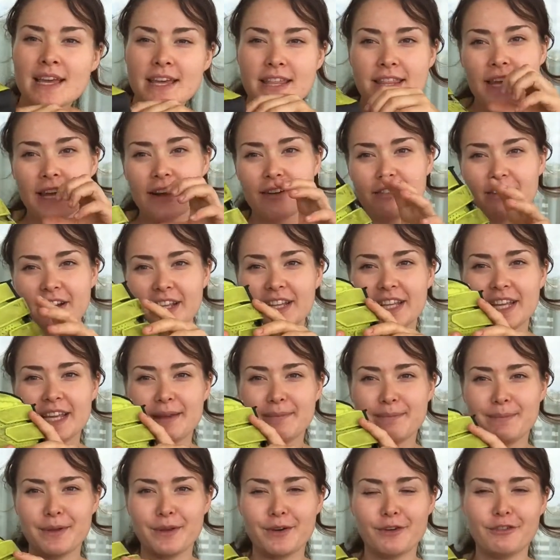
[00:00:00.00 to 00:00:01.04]
They're
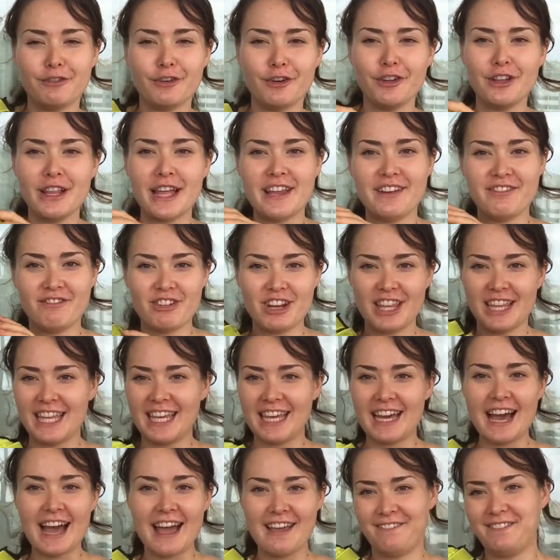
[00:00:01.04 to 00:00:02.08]
really beautiful and really
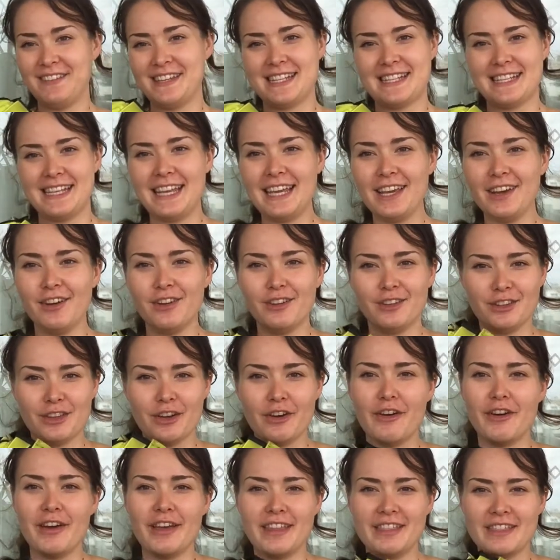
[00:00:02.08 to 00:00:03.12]
high visy,
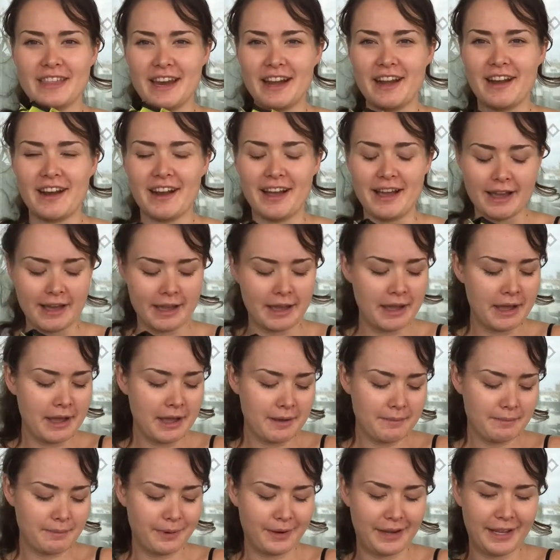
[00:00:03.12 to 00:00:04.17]
although they're
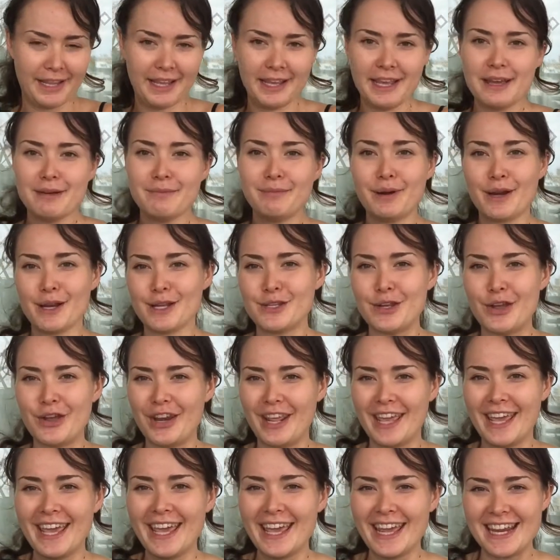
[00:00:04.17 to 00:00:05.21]
pretty
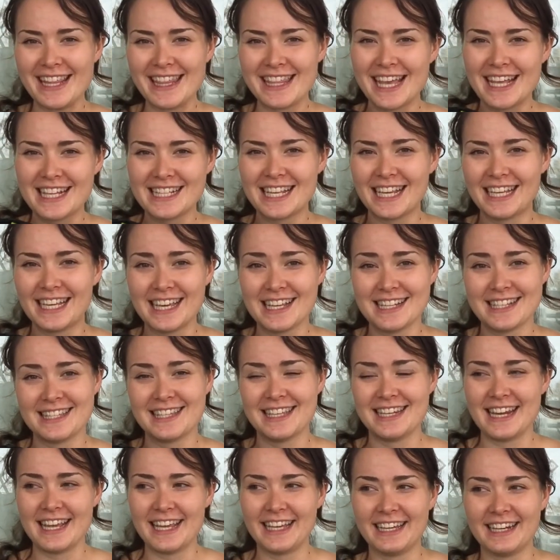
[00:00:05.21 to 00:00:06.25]
dirty, and that's, I guess,
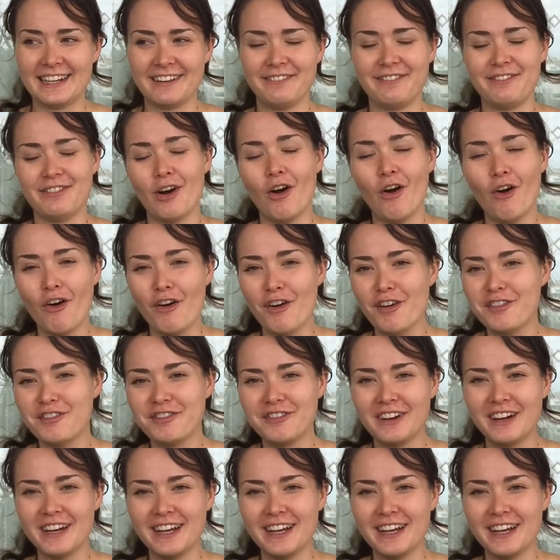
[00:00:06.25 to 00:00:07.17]
the negative of